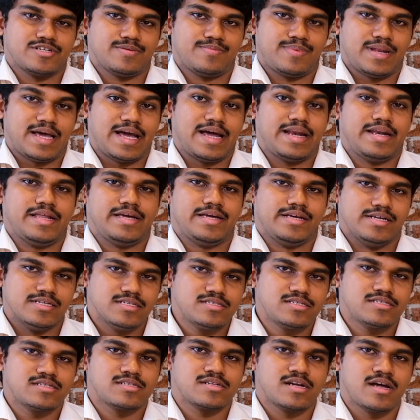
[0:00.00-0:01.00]
plan
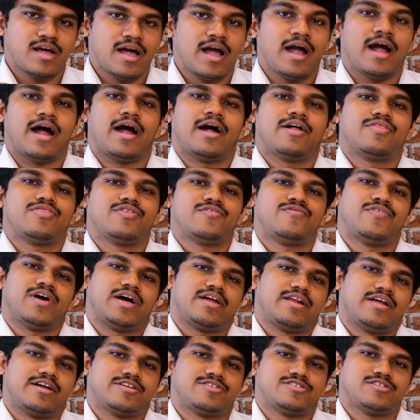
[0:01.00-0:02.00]
is, and the
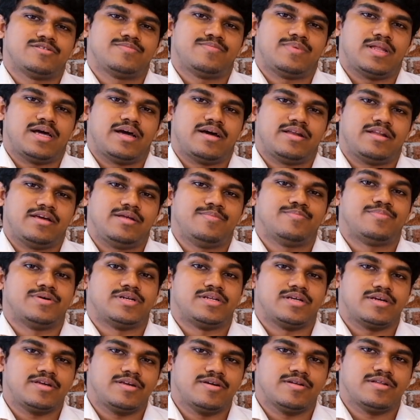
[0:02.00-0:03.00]
financial plan in
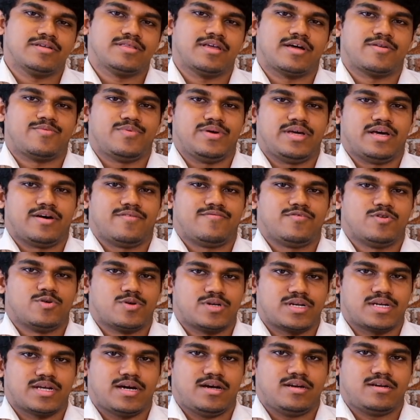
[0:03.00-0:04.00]
particular that we have
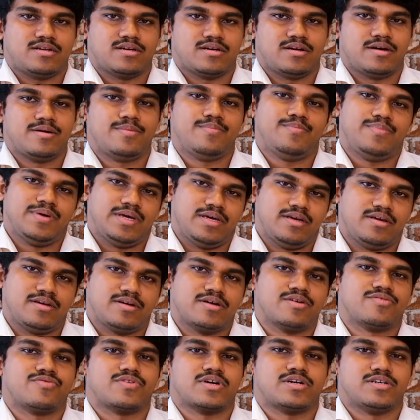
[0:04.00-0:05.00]
looked at being
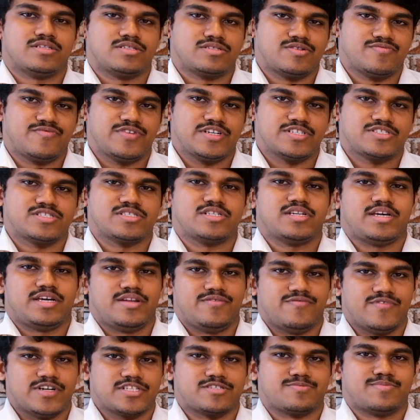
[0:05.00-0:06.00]
the conservation
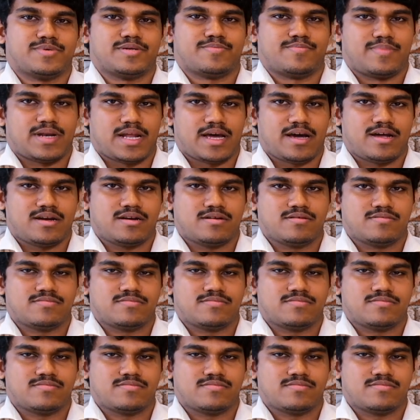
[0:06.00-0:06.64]
investment plan.